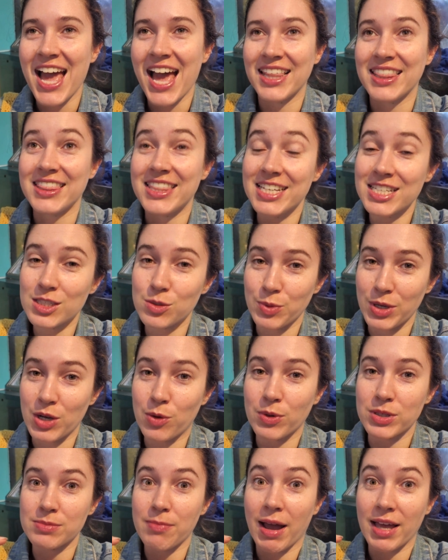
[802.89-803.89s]
And this week
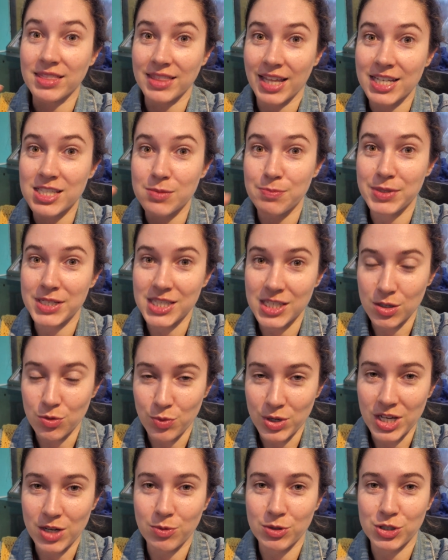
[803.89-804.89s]
was my less busy
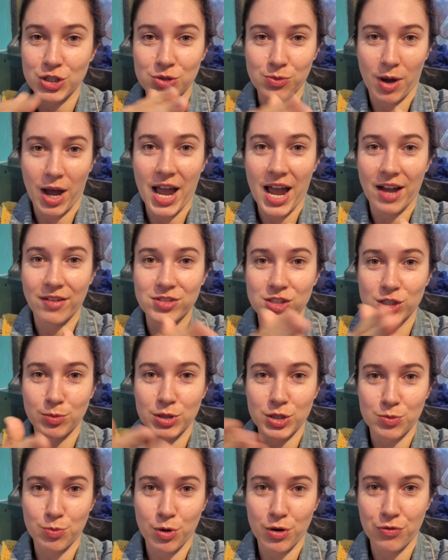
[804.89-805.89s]
week, which is why I have so
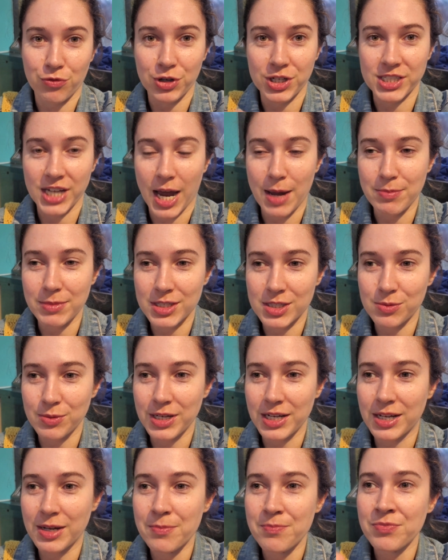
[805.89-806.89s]
much more free time this
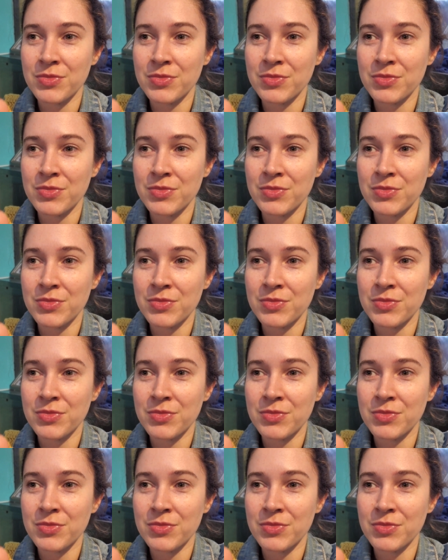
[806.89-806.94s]
week.